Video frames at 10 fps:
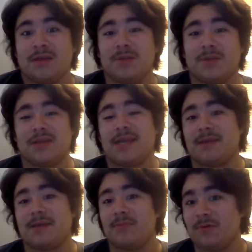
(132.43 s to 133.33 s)
But
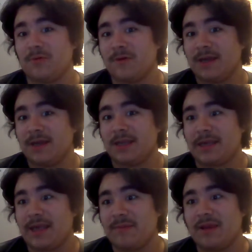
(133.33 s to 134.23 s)
King Boo
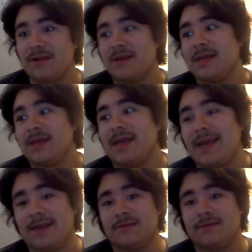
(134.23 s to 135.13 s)
came in
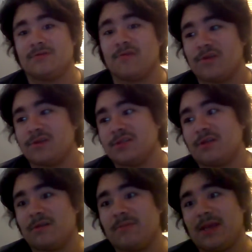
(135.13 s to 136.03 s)
and reversed
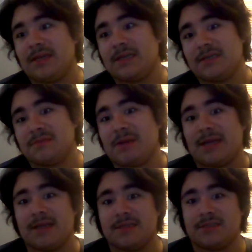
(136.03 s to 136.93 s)
all the paintings
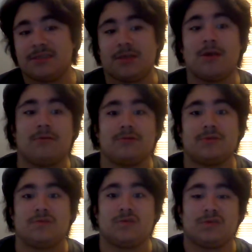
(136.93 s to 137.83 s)
back into
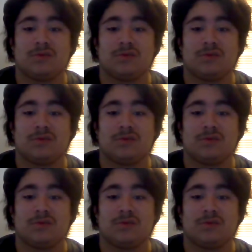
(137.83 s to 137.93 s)
ghosts.